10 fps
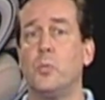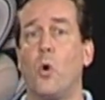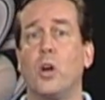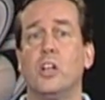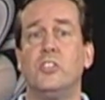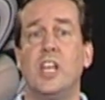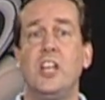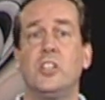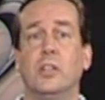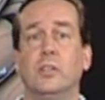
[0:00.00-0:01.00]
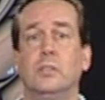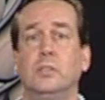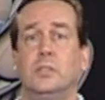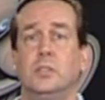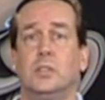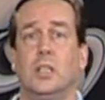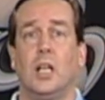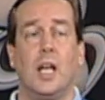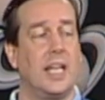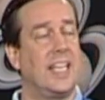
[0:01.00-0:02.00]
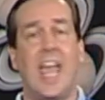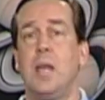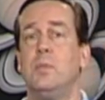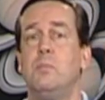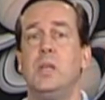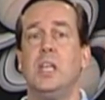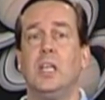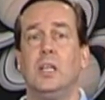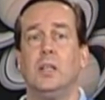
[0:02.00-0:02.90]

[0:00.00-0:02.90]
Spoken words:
organization came to be.